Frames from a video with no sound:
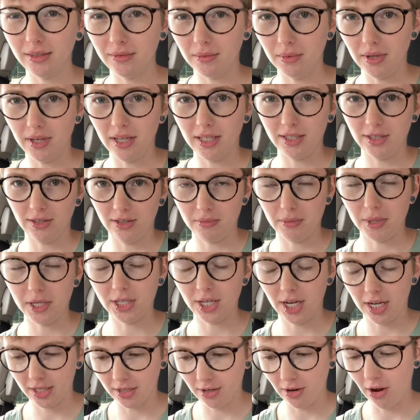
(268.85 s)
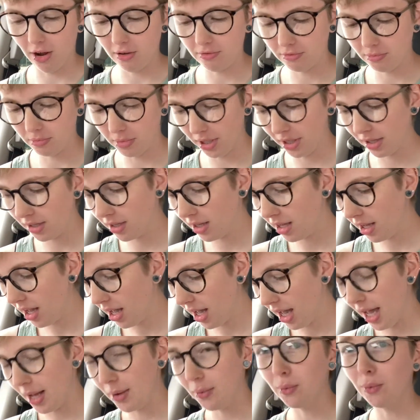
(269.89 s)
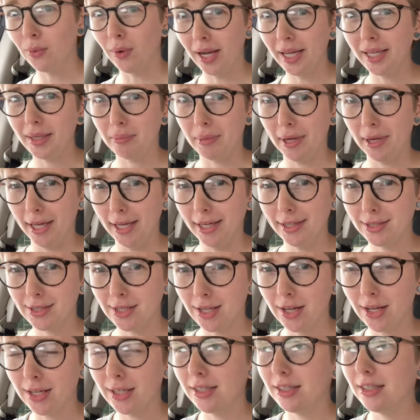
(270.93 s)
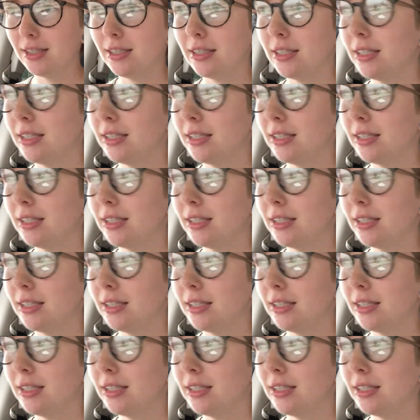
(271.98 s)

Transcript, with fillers: Well, I took my jacket off, but and white pants on.